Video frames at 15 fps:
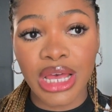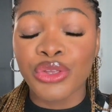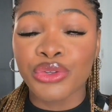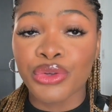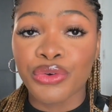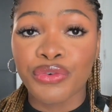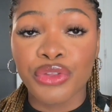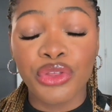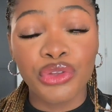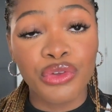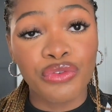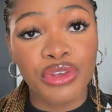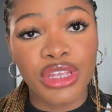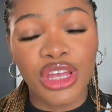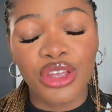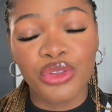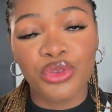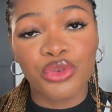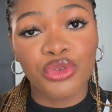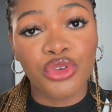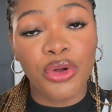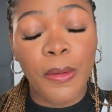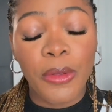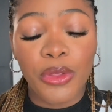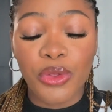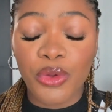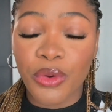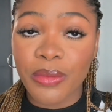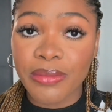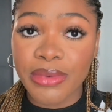So for those of you that do not
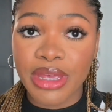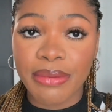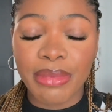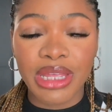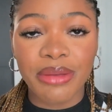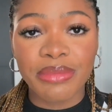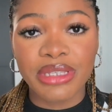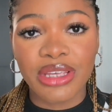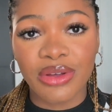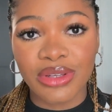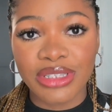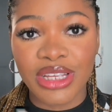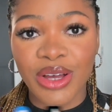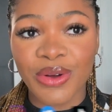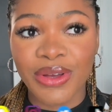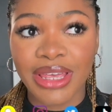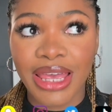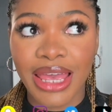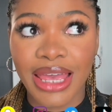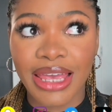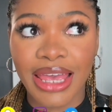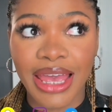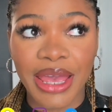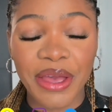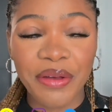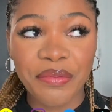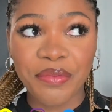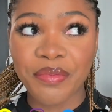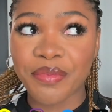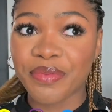know me, my name is Elsa Okeke,
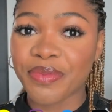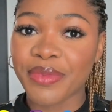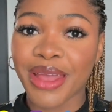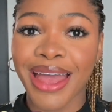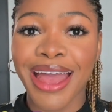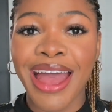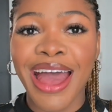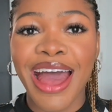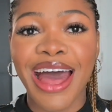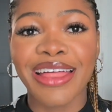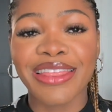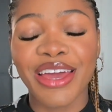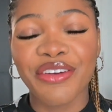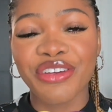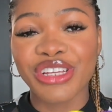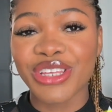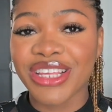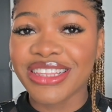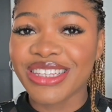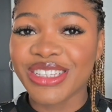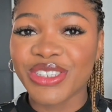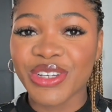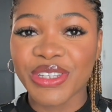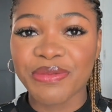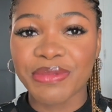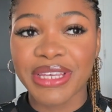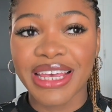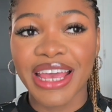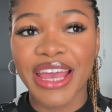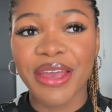and I recently just
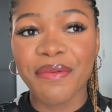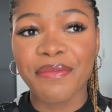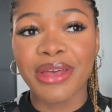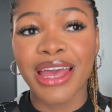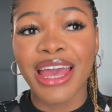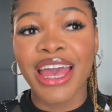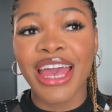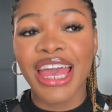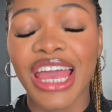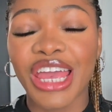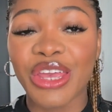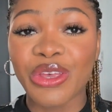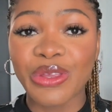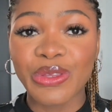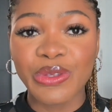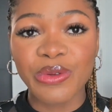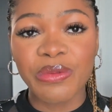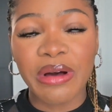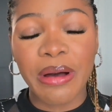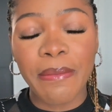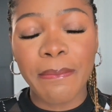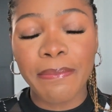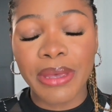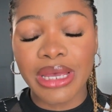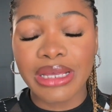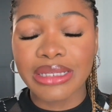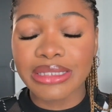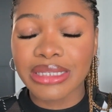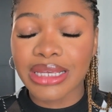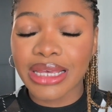became a YouTuber
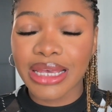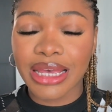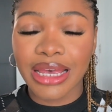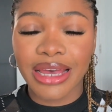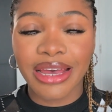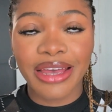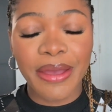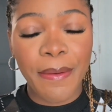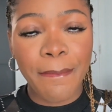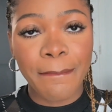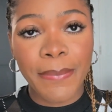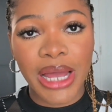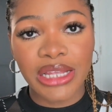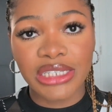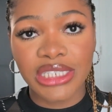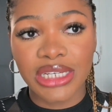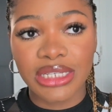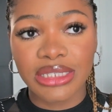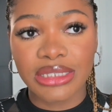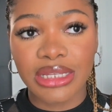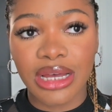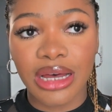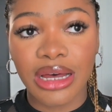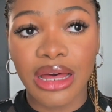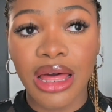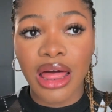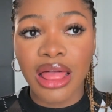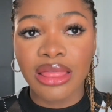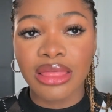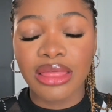based here in Manchester.
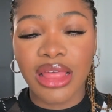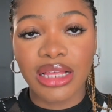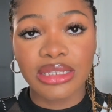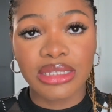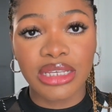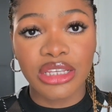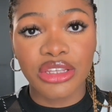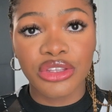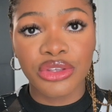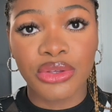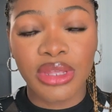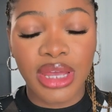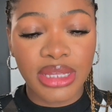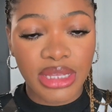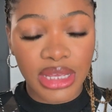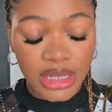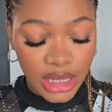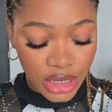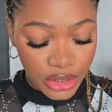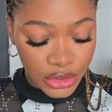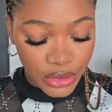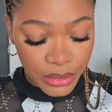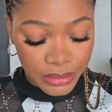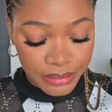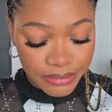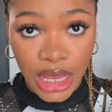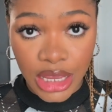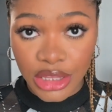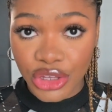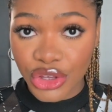That's in United Kingdom,
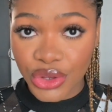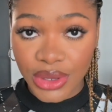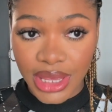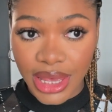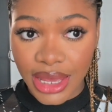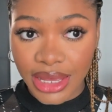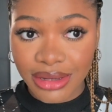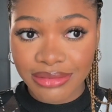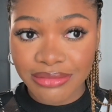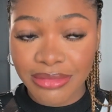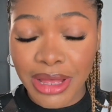in the UK.